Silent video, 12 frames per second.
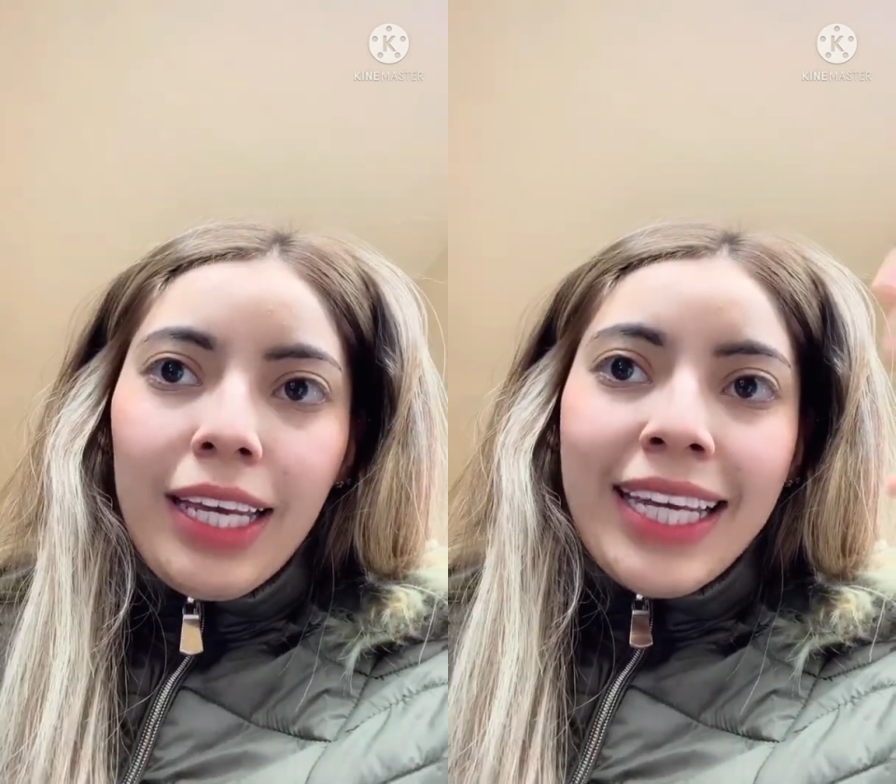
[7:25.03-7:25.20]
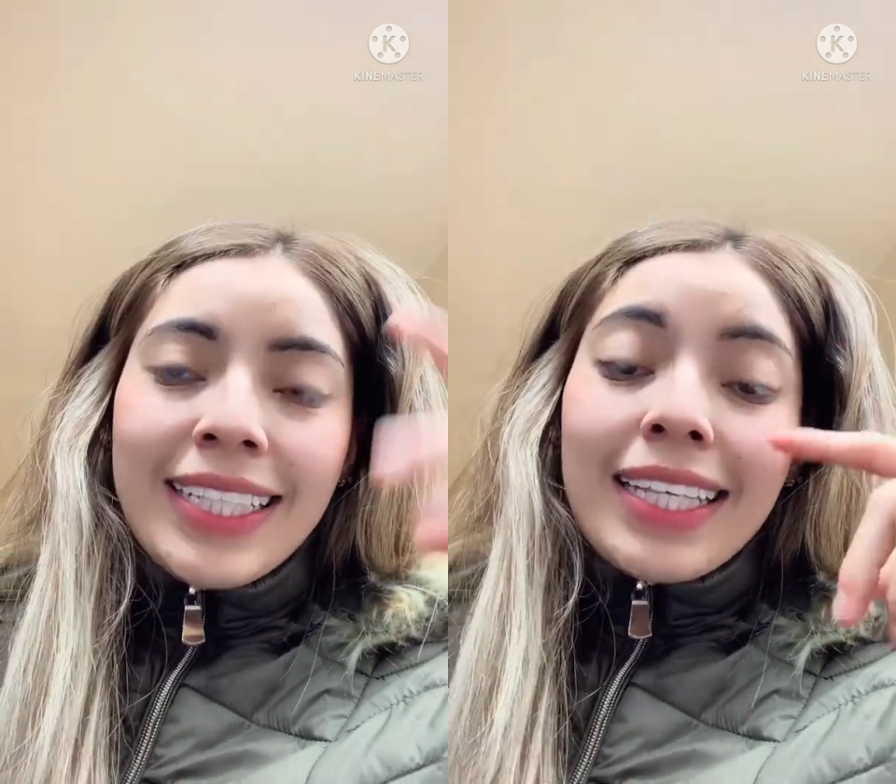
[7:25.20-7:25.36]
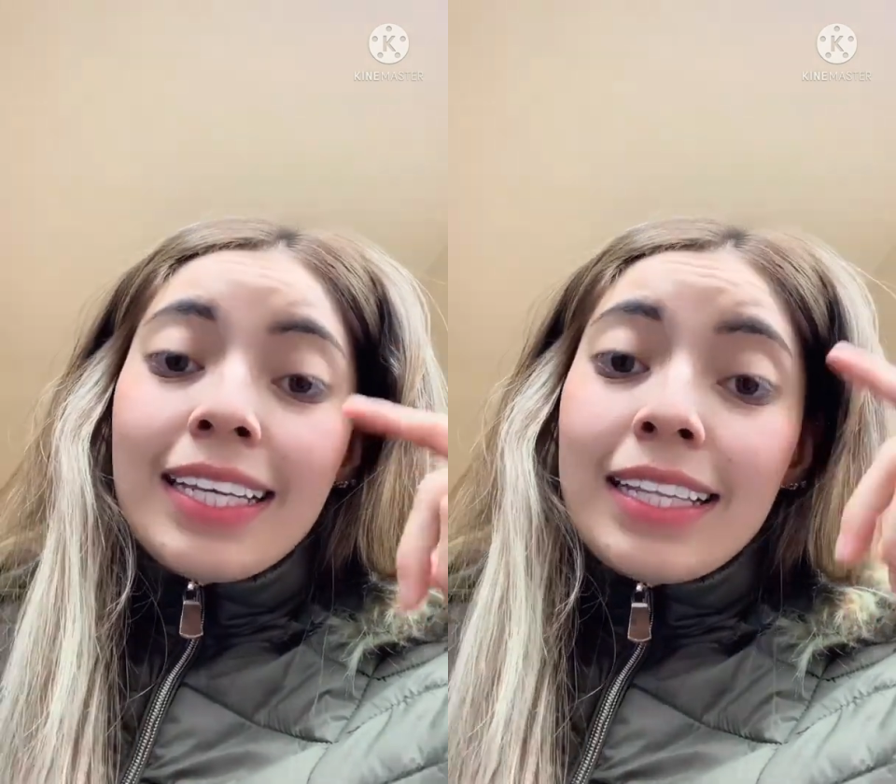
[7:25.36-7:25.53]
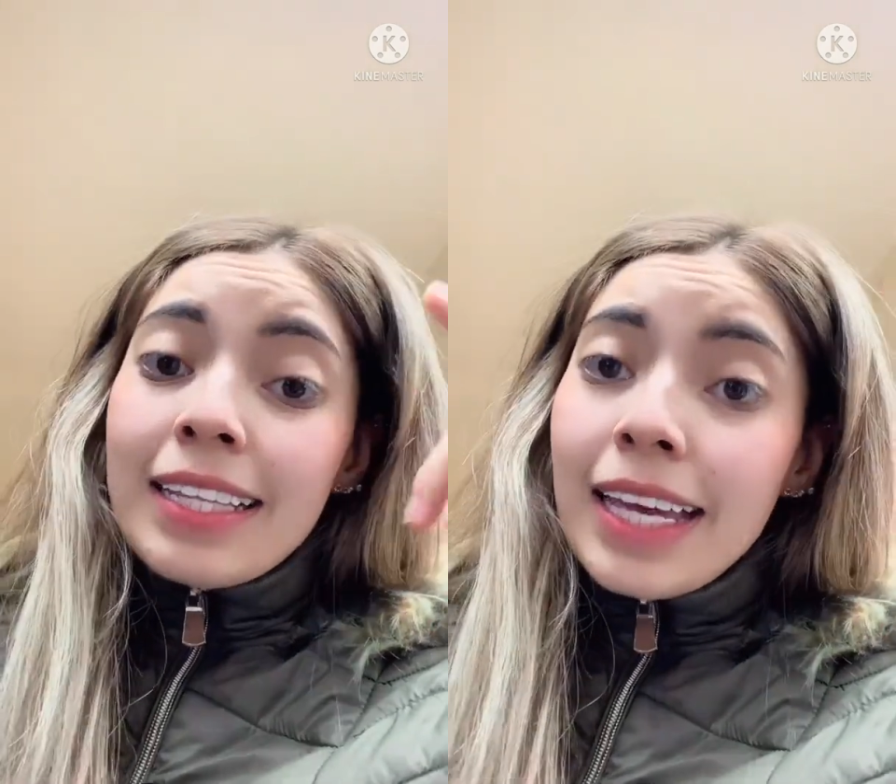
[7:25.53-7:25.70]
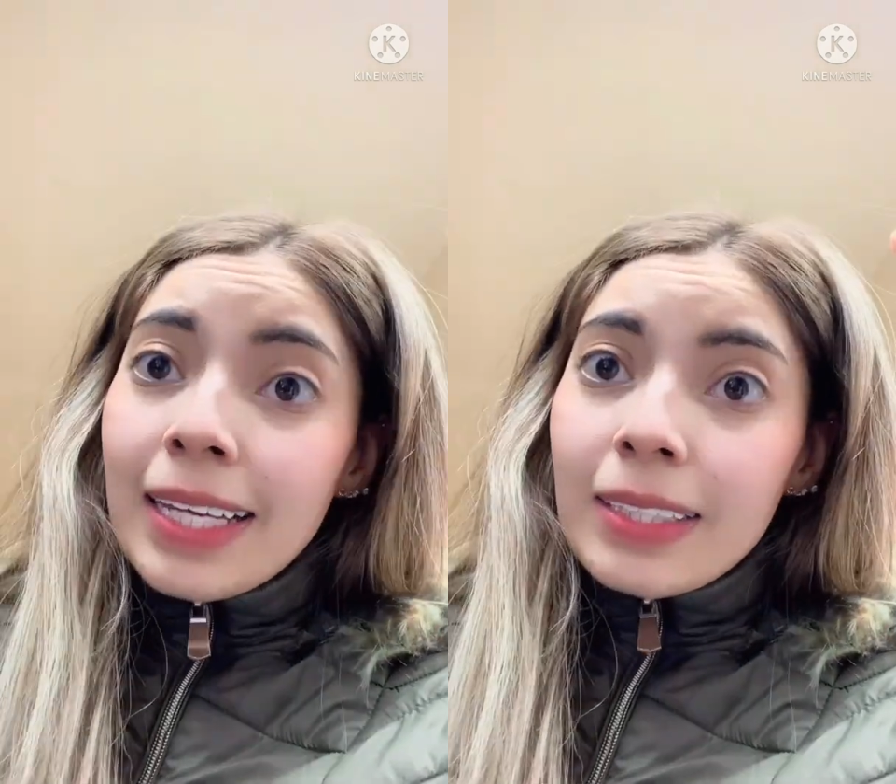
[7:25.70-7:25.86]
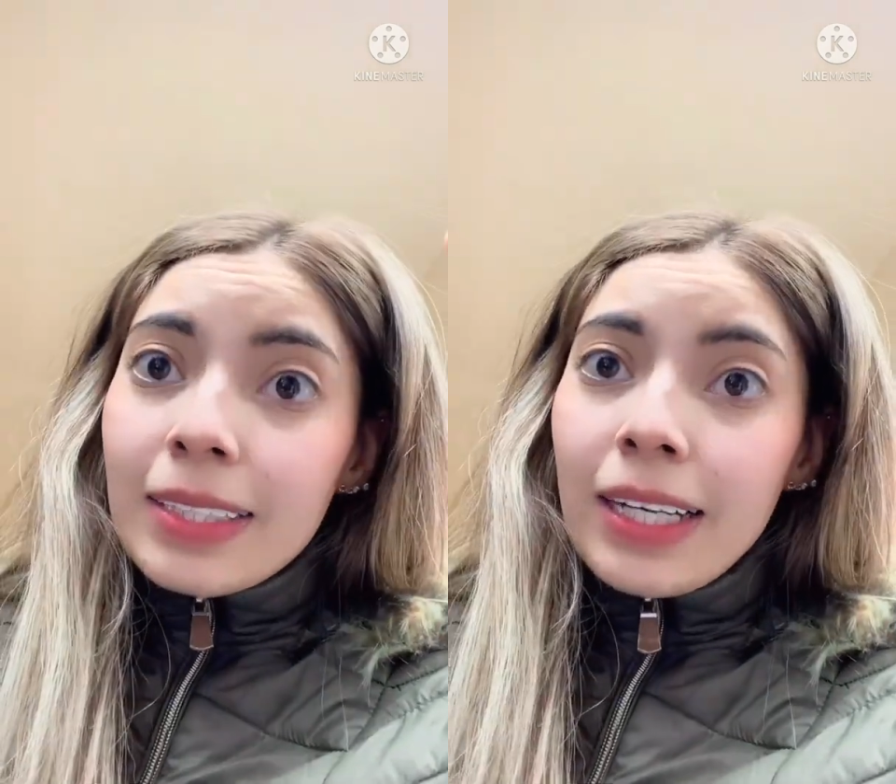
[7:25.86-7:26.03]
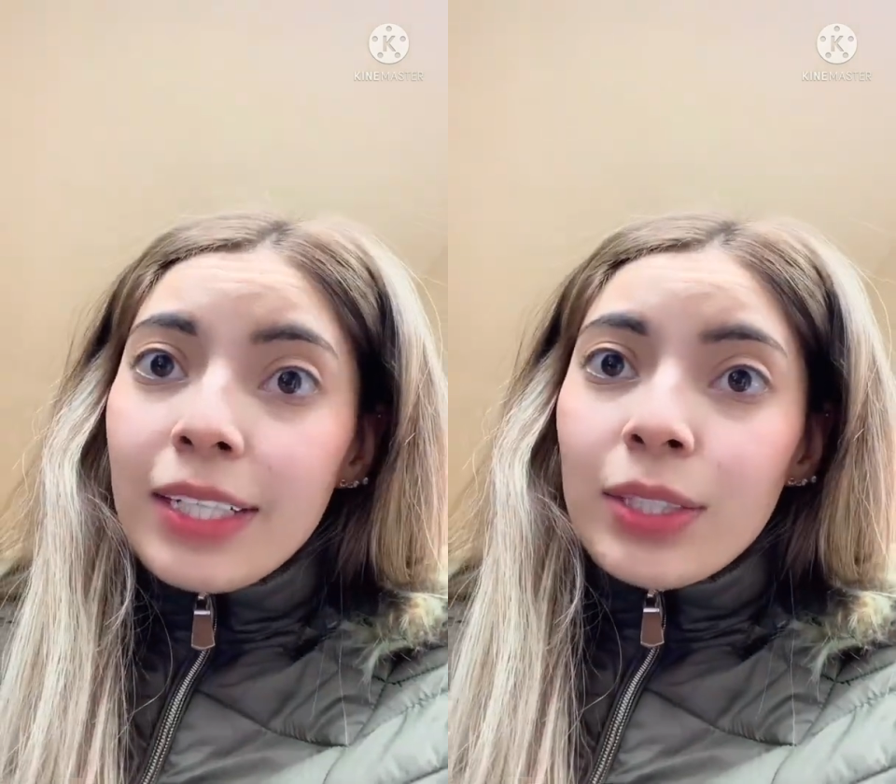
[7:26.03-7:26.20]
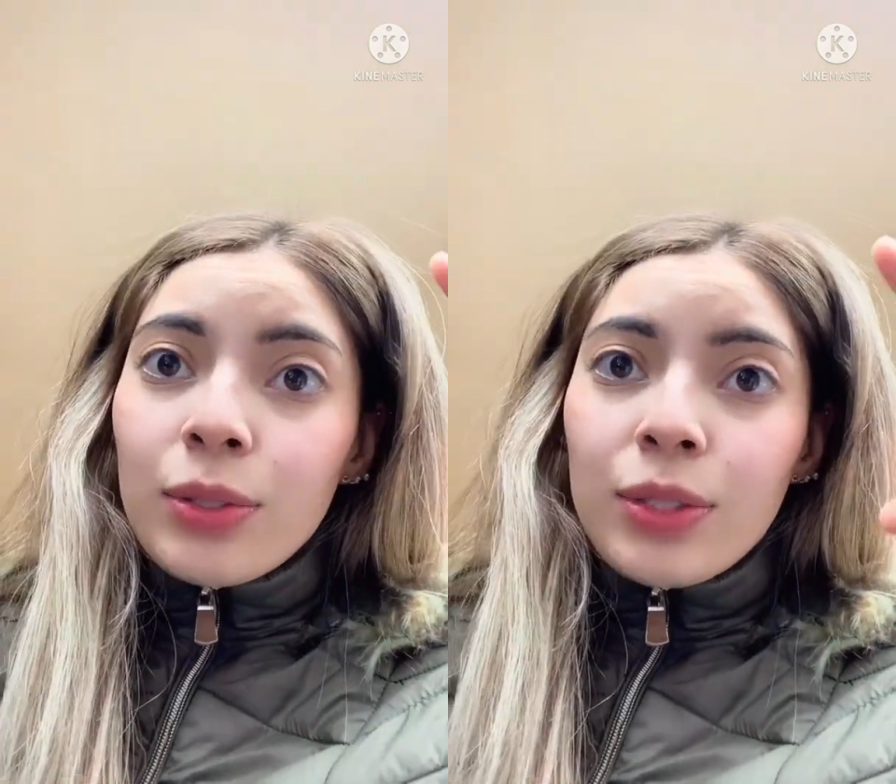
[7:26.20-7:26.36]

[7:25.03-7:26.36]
it's necessary to